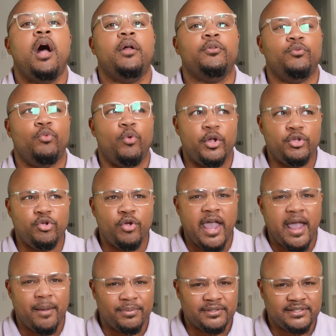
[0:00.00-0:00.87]
where you're
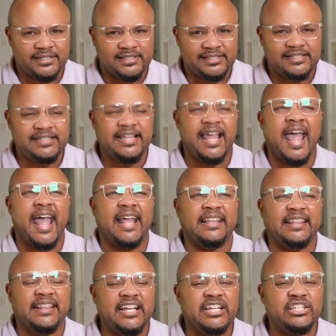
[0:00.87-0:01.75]
able to see
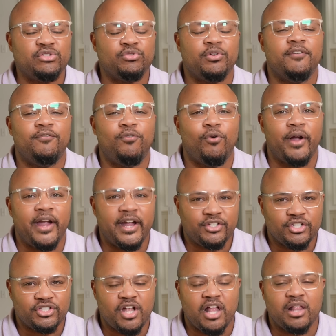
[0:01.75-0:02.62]
at least 3 or 4
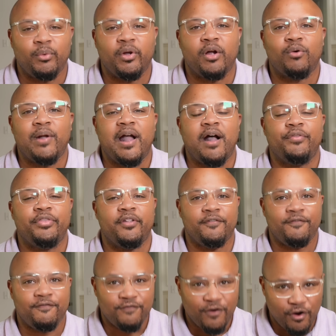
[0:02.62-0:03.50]
inches all the way around
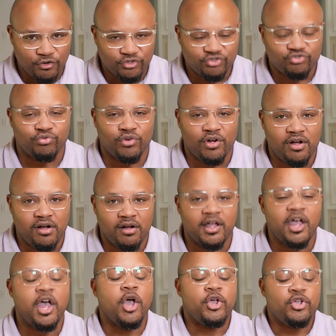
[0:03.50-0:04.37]
the first
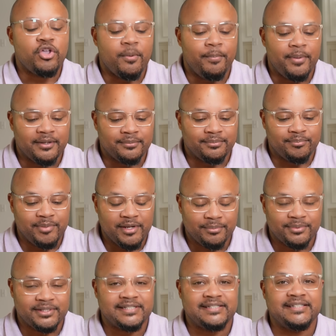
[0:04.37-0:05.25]
rug. You'll be
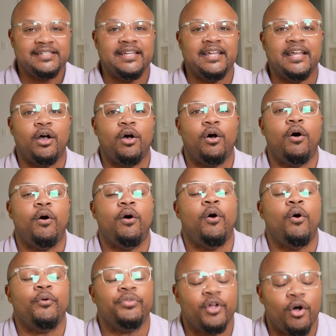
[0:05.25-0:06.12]
able to see it
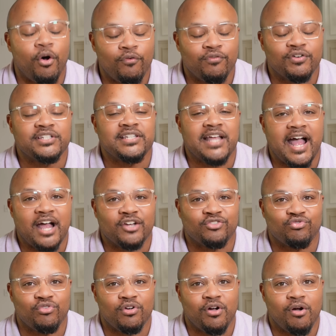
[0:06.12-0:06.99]
on the
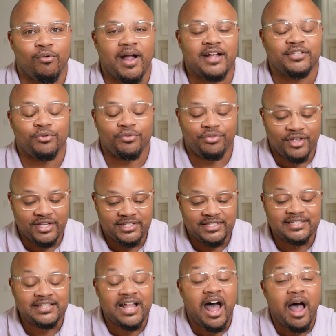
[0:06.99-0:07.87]
oversized rug. All right, so
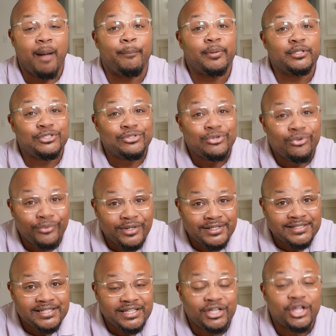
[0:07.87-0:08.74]
this is the
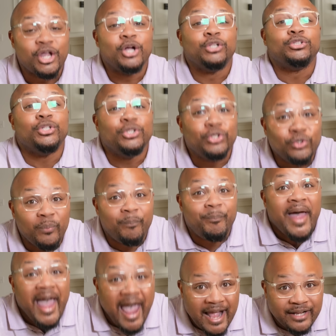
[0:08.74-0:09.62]
opportunity to do
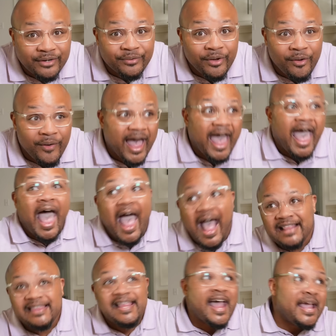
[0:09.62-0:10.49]
pattern.
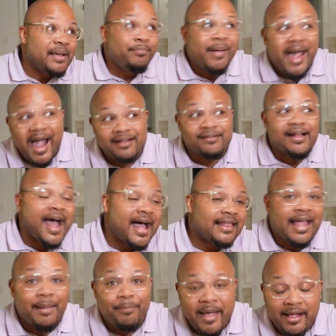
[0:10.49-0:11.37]
I like pattern.
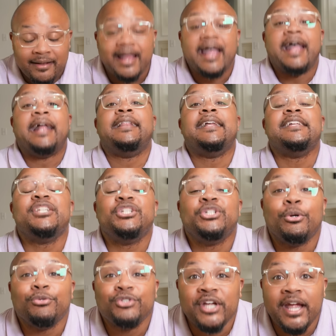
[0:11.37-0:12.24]
I like pattern. This
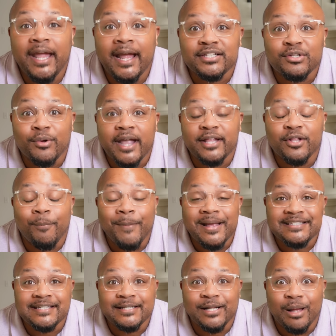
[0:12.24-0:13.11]
is your chance. Okay, don't
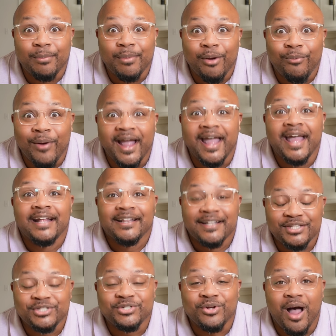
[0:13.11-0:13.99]
mess it up. All right,
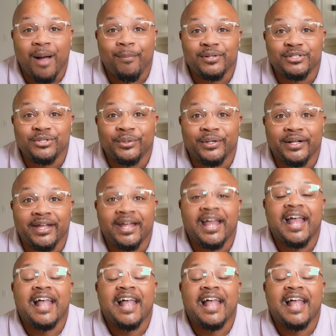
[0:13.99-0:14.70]
this is your opportunity.